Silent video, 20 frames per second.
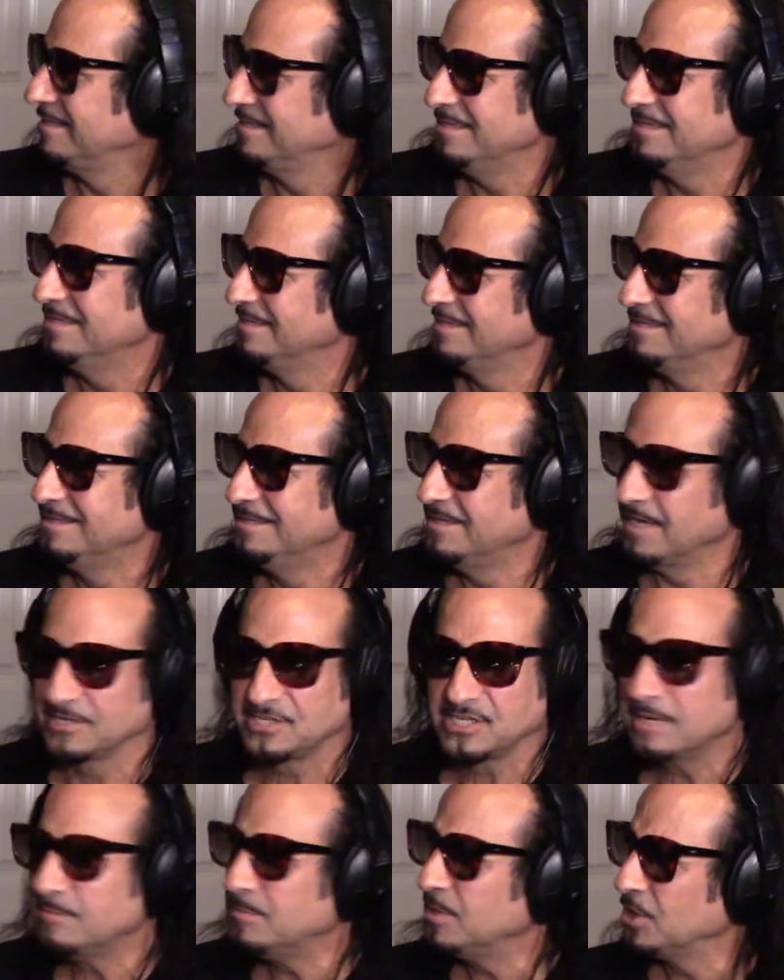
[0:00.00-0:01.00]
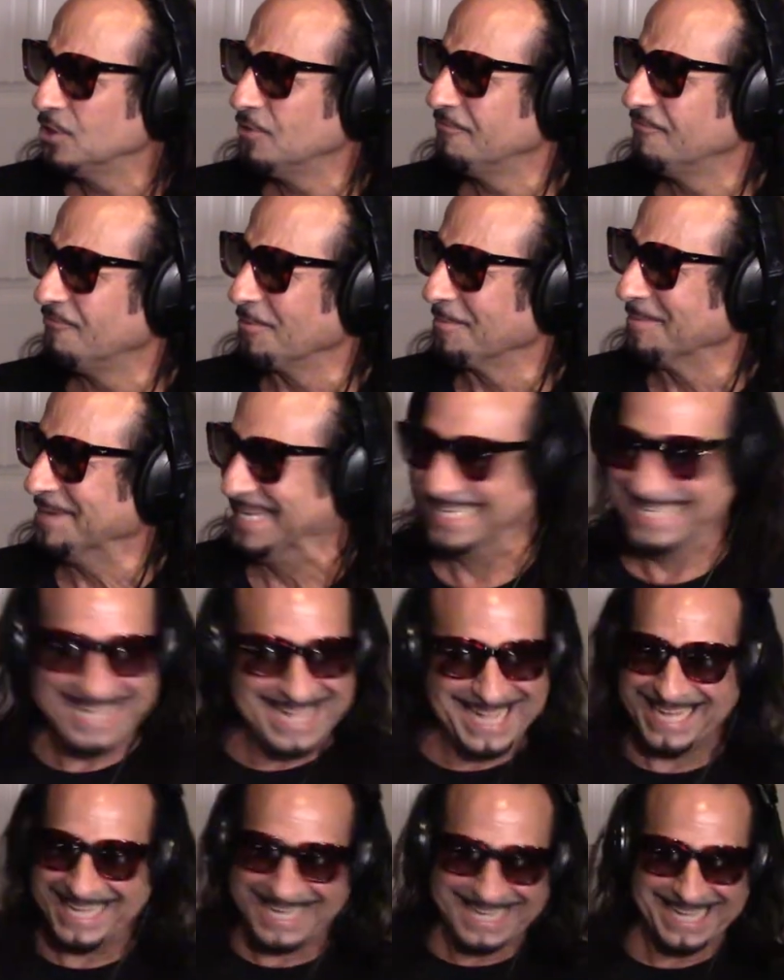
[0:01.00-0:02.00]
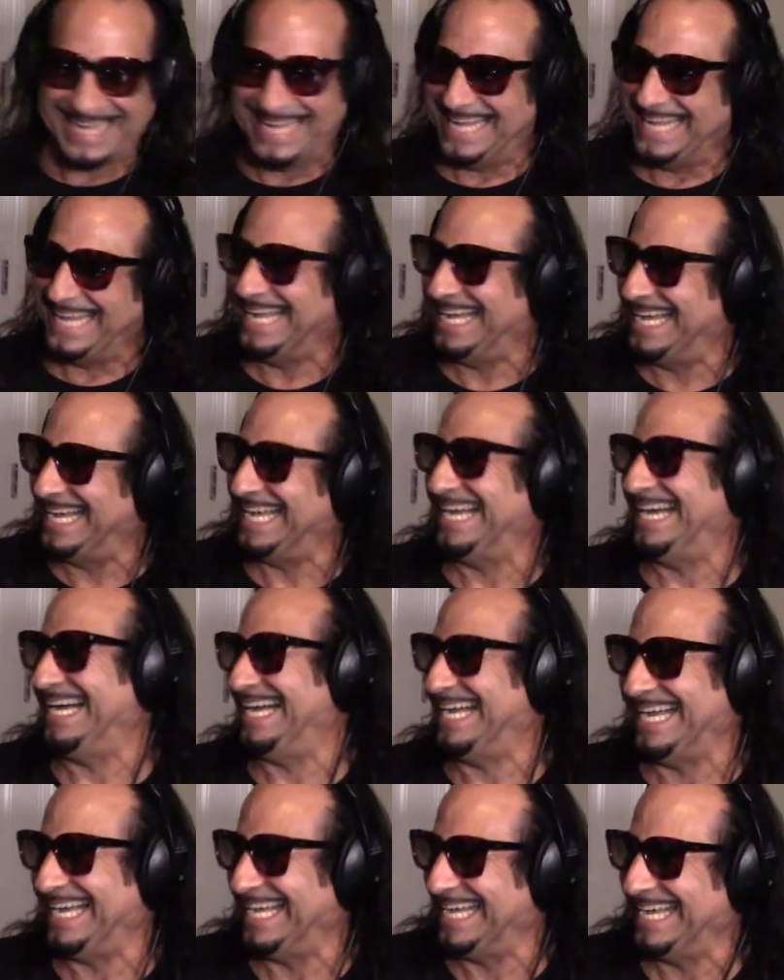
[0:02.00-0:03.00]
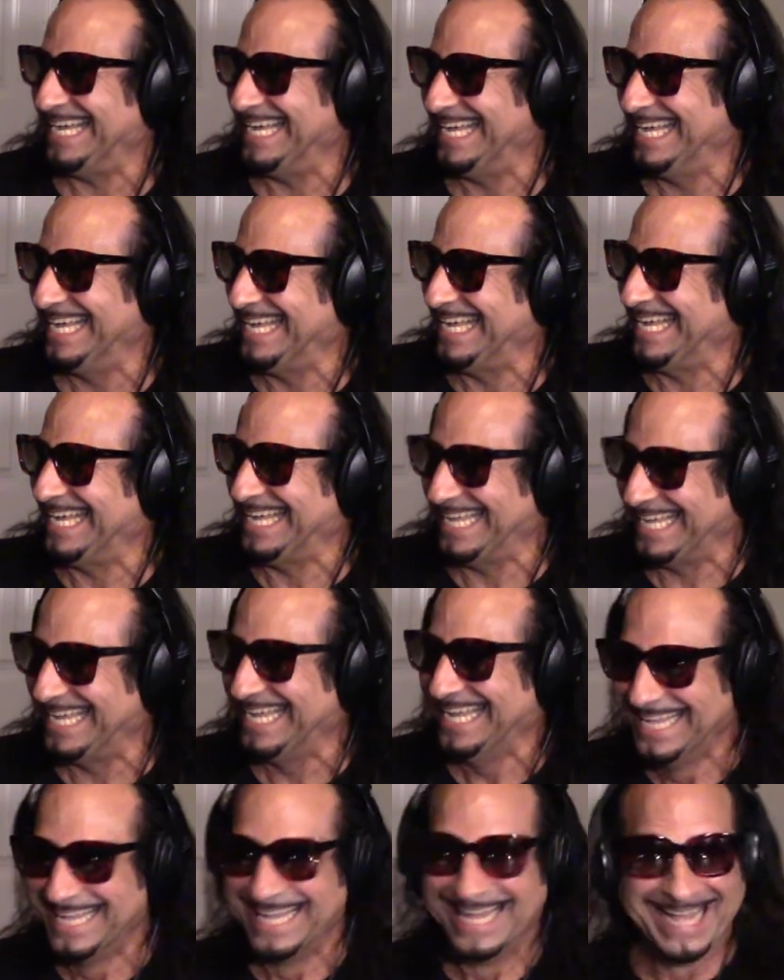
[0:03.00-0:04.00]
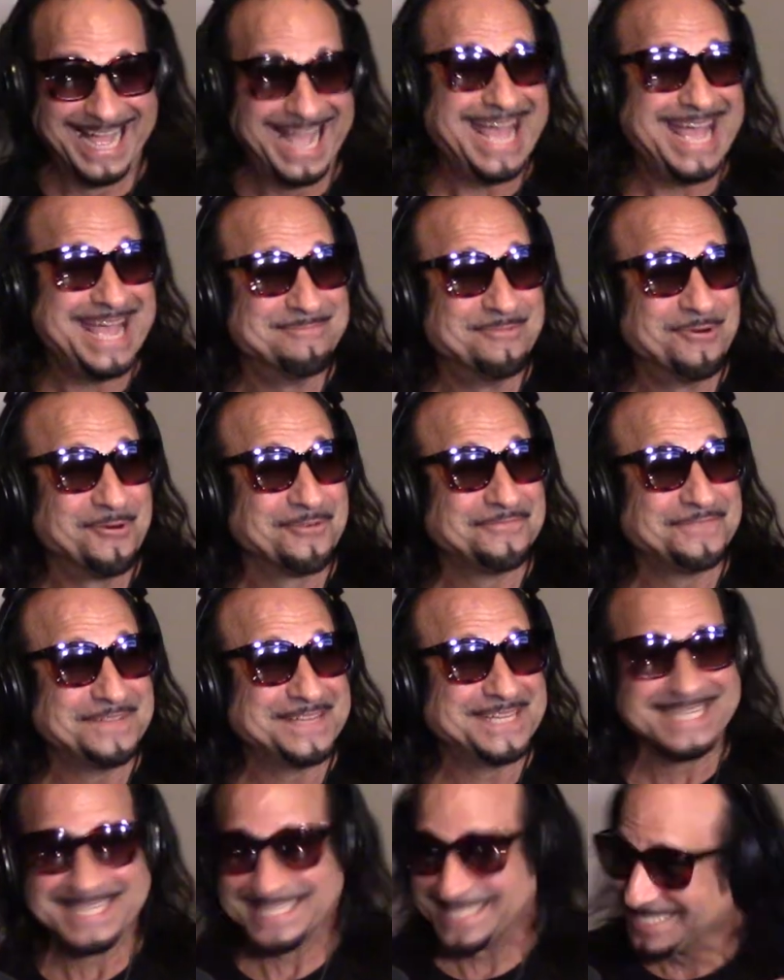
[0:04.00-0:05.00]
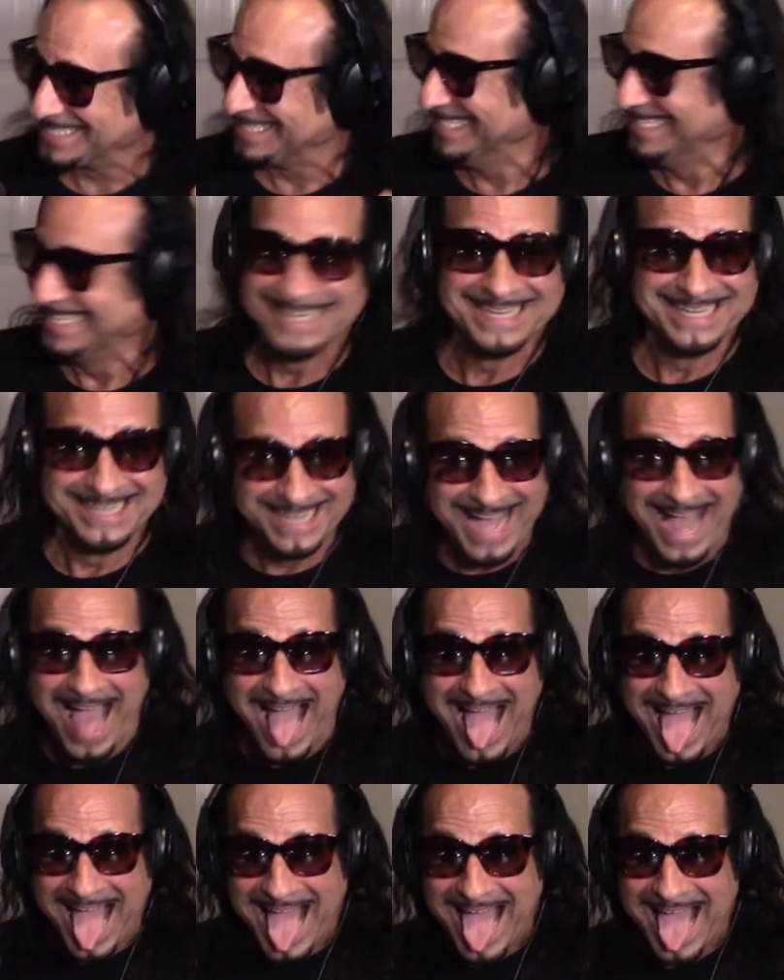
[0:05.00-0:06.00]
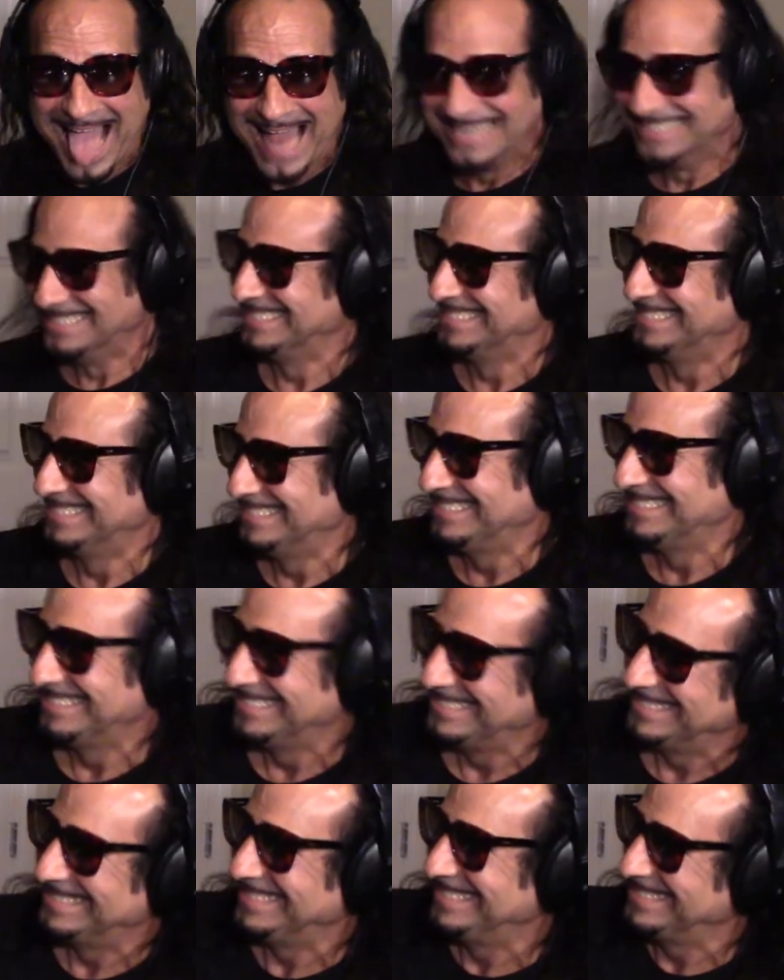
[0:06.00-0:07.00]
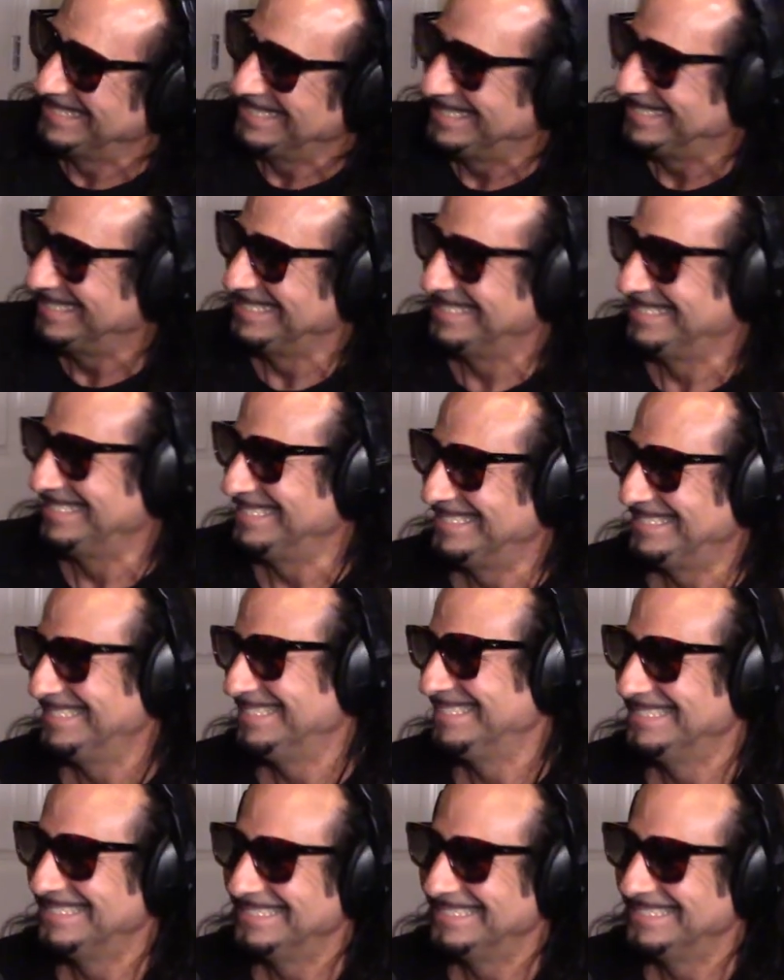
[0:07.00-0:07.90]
Yeah. Yeah, tell him hello for me. I will. Well, you're doing it. I'm sure he's going to check hey, out. I'll send, him the, I'll send him the episode. But yeah, uh,